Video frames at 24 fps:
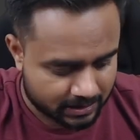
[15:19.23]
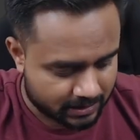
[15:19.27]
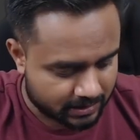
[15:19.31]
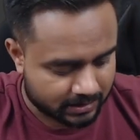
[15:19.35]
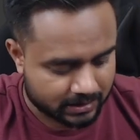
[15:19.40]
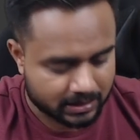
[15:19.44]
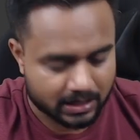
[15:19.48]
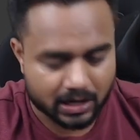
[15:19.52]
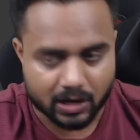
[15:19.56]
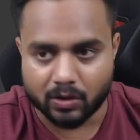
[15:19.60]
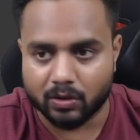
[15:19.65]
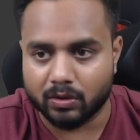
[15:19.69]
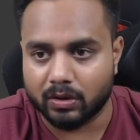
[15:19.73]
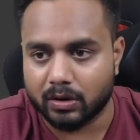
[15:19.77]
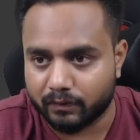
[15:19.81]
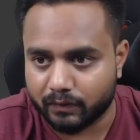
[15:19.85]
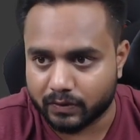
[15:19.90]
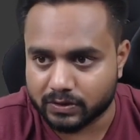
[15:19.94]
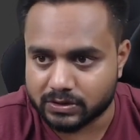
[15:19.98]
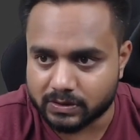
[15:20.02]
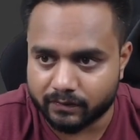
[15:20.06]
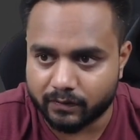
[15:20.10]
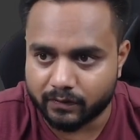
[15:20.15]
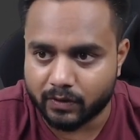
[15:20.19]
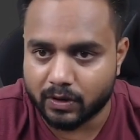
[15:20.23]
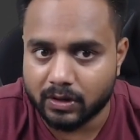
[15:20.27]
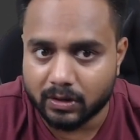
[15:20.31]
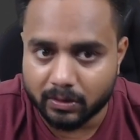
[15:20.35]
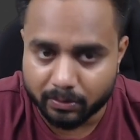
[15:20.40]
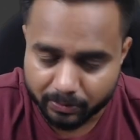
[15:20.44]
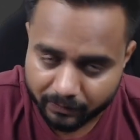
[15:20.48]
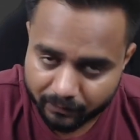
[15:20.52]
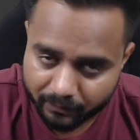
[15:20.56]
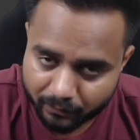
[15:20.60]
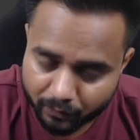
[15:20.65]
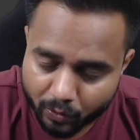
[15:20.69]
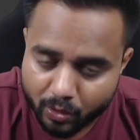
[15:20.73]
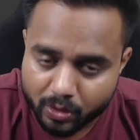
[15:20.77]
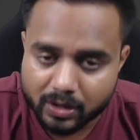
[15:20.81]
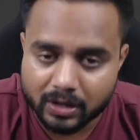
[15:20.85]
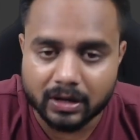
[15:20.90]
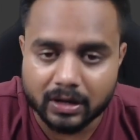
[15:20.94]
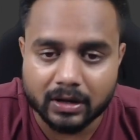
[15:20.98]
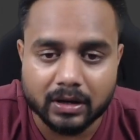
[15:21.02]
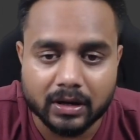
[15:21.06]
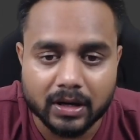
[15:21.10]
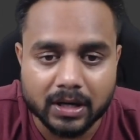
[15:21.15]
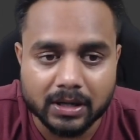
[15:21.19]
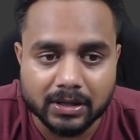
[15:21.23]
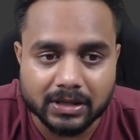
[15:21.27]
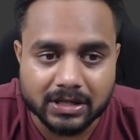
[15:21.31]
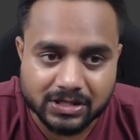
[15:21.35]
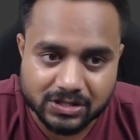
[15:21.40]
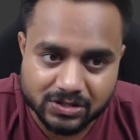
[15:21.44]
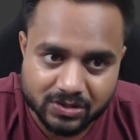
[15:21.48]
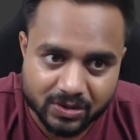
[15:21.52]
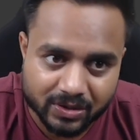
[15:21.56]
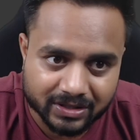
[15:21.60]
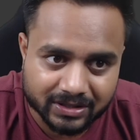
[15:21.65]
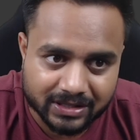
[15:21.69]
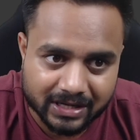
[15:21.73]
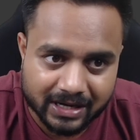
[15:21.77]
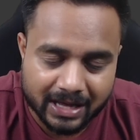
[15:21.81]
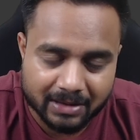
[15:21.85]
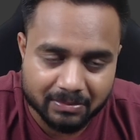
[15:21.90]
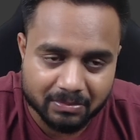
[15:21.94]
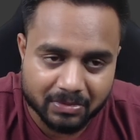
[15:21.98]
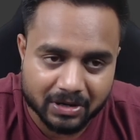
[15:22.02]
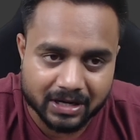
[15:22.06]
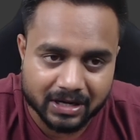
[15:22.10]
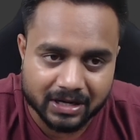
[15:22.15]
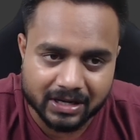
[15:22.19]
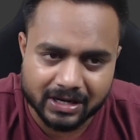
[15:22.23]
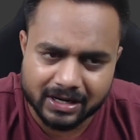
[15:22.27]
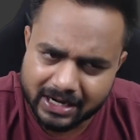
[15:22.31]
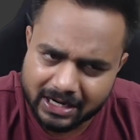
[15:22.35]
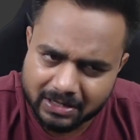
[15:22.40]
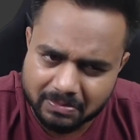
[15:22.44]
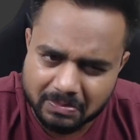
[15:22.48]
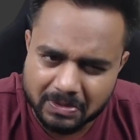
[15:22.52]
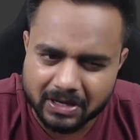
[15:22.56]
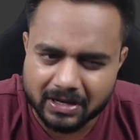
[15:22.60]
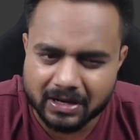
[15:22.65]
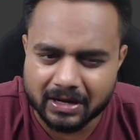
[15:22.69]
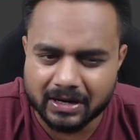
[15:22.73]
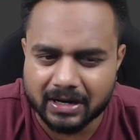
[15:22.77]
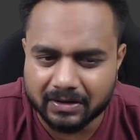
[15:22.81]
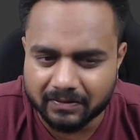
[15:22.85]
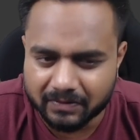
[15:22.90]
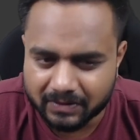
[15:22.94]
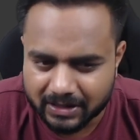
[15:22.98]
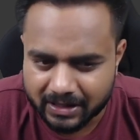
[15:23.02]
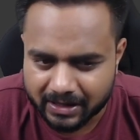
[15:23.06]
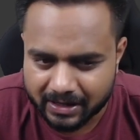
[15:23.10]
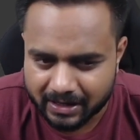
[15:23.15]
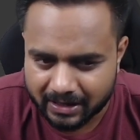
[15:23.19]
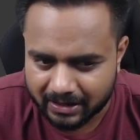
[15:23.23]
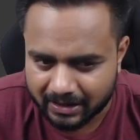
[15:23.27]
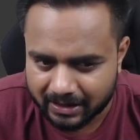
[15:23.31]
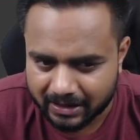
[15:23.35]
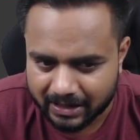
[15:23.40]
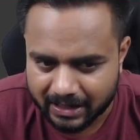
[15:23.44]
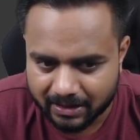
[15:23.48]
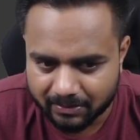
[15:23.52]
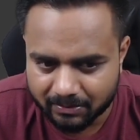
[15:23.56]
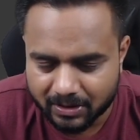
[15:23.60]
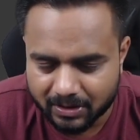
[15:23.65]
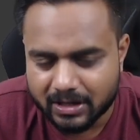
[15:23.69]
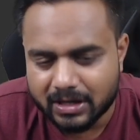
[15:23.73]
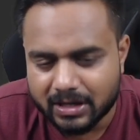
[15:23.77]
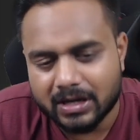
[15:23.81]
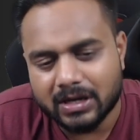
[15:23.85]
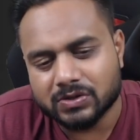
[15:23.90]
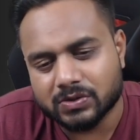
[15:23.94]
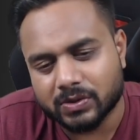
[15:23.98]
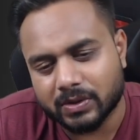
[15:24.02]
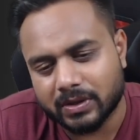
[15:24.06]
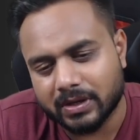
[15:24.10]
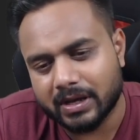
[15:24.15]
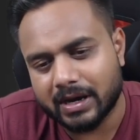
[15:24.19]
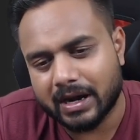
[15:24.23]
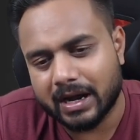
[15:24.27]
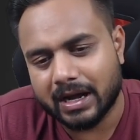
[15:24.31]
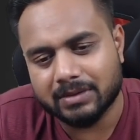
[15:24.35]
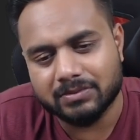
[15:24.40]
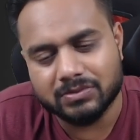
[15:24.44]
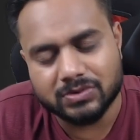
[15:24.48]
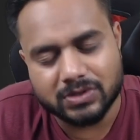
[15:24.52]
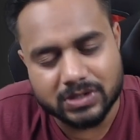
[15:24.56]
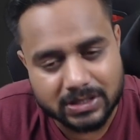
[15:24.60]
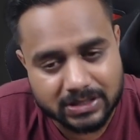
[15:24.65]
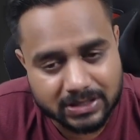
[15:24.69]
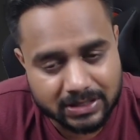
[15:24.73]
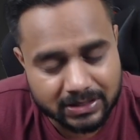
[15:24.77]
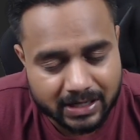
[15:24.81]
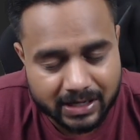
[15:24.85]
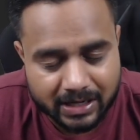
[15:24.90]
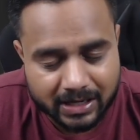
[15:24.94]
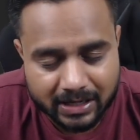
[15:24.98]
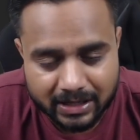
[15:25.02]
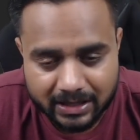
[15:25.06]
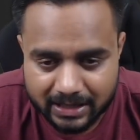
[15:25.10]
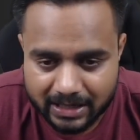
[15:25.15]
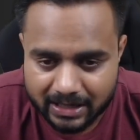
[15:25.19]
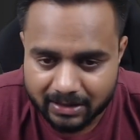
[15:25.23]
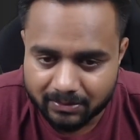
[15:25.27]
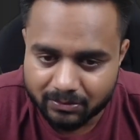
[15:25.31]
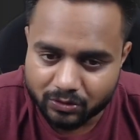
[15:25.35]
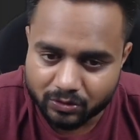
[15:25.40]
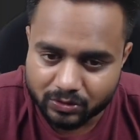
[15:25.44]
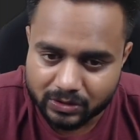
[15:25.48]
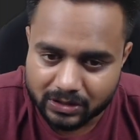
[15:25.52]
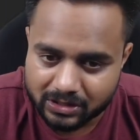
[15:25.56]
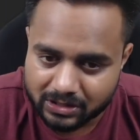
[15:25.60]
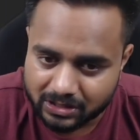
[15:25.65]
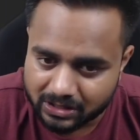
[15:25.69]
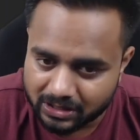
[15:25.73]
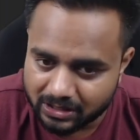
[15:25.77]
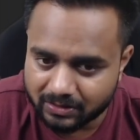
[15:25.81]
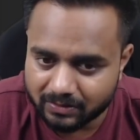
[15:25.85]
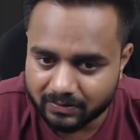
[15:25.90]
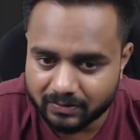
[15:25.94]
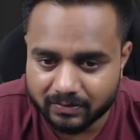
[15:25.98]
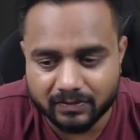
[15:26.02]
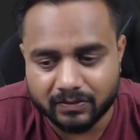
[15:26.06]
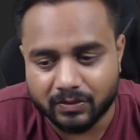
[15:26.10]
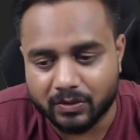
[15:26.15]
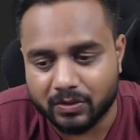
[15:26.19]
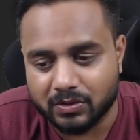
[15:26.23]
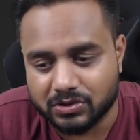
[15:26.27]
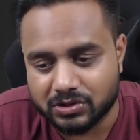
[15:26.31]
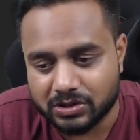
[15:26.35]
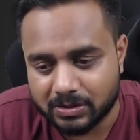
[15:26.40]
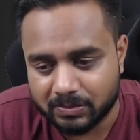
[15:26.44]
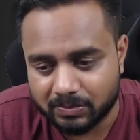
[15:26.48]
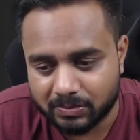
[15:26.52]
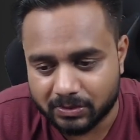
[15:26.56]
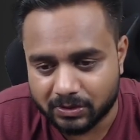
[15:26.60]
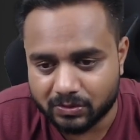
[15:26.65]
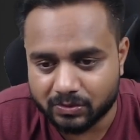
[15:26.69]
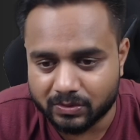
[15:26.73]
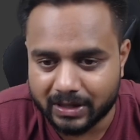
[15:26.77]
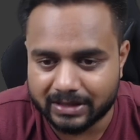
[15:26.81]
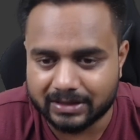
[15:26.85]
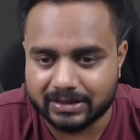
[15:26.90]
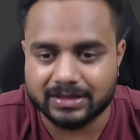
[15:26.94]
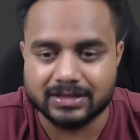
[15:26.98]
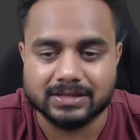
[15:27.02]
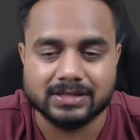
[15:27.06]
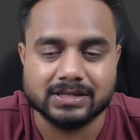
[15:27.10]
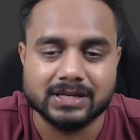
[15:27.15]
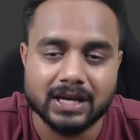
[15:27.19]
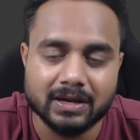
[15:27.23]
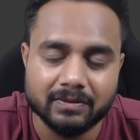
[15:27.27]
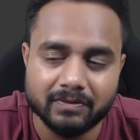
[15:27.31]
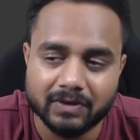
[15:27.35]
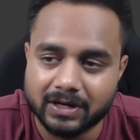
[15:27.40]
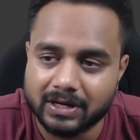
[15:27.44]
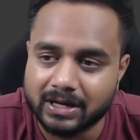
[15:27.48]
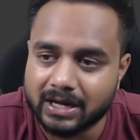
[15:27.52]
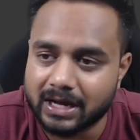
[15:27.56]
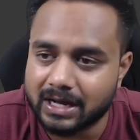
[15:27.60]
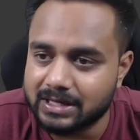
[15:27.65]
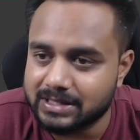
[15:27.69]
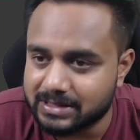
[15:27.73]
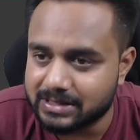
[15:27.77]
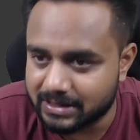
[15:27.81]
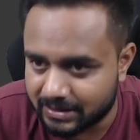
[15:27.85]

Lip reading: Now first of all, before installing the library, let me connect with the runtime. So here I'm changing the runtime to the T4GPU, and then save it guys.